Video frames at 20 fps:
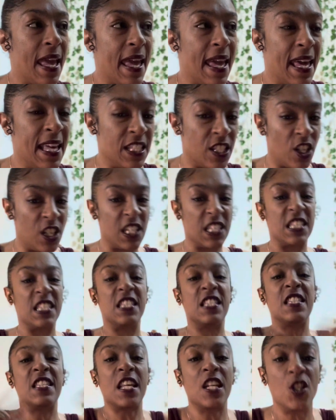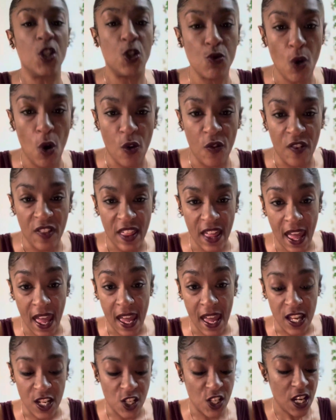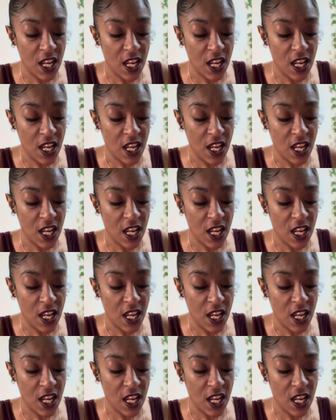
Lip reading: it's gonna send you over the edge,